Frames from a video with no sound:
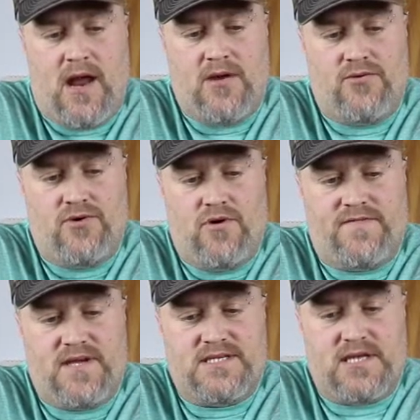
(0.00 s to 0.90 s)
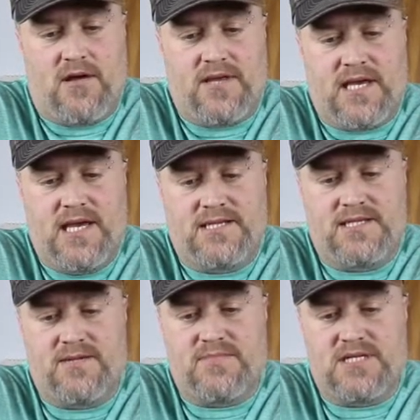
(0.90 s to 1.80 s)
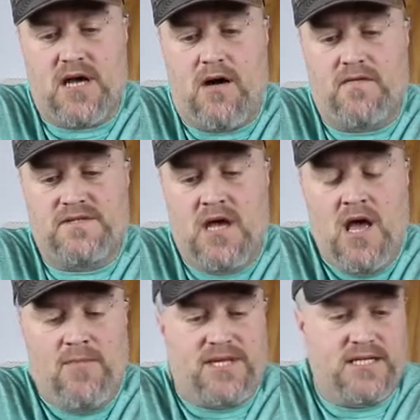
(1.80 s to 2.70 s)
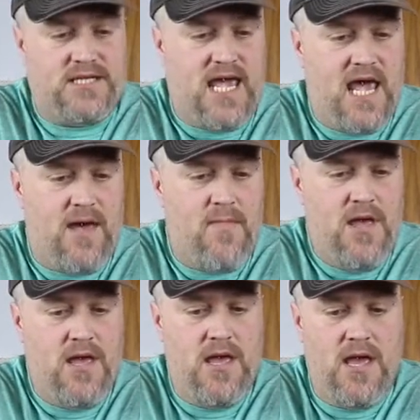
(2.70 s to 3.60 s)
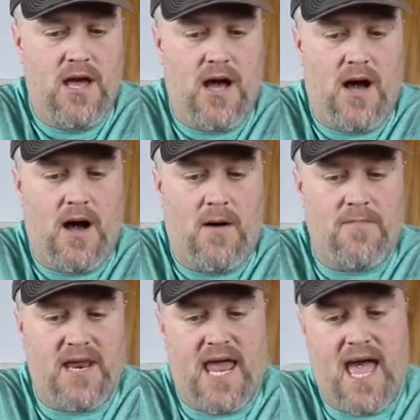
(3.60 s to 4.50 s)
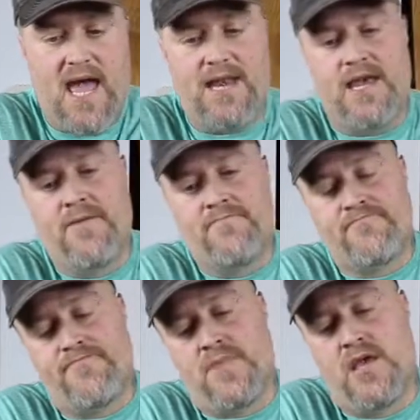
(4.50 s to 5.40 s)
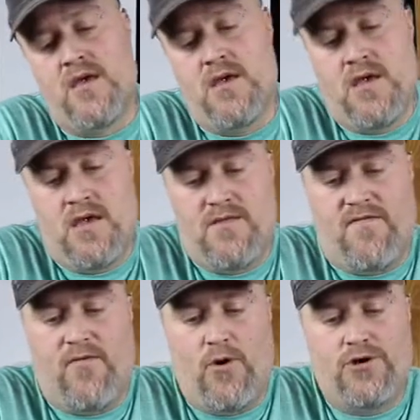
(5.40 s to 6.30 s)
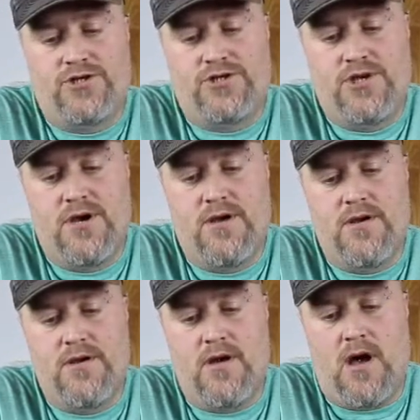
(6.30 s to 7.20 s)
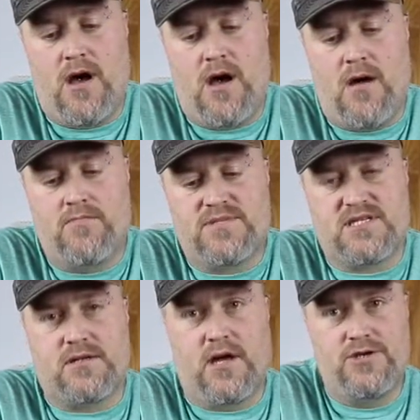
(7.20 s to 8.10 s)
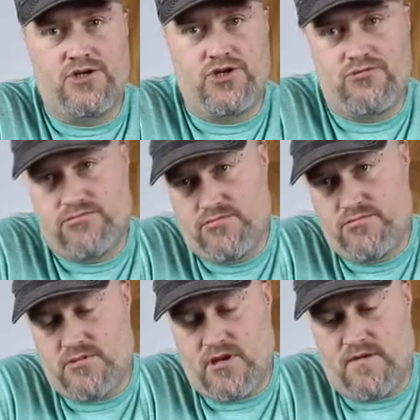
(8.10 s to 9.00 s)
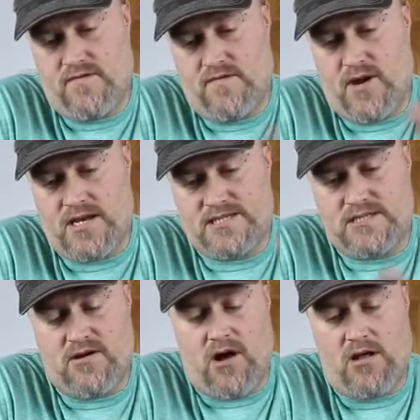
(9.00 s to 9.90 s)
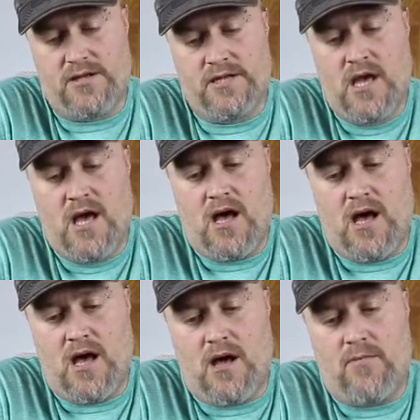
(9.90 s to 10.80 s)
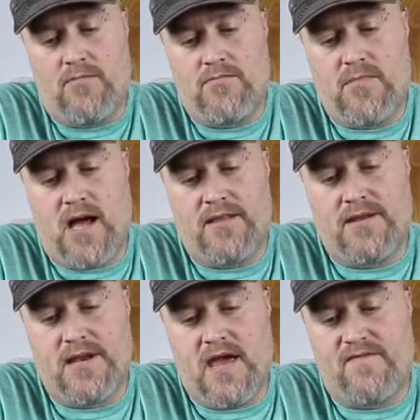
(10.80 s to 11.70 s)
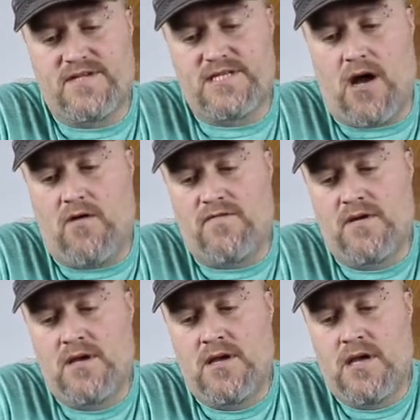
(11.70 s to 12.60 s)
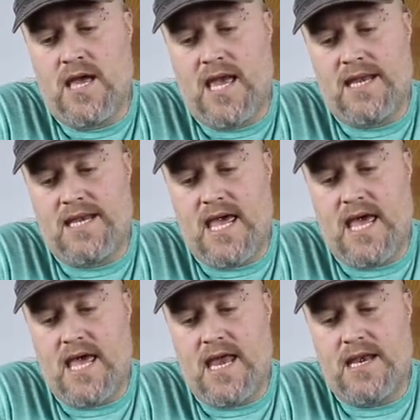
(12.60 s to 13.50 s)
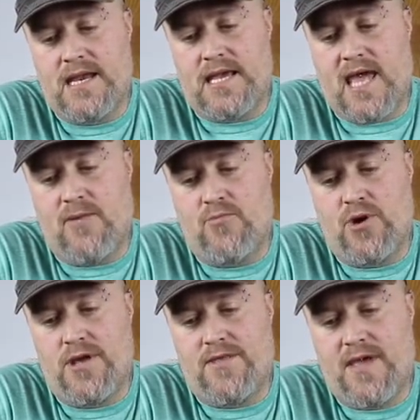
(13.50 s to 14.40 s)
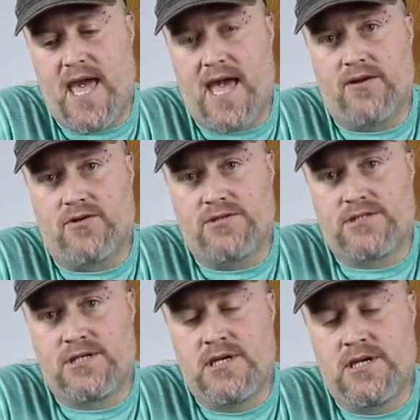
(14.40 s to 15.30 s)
don't know if they sell the kits themselves. But this came, it had the forged sludge, if you want to call it, on the knife itself. And then it came with handles.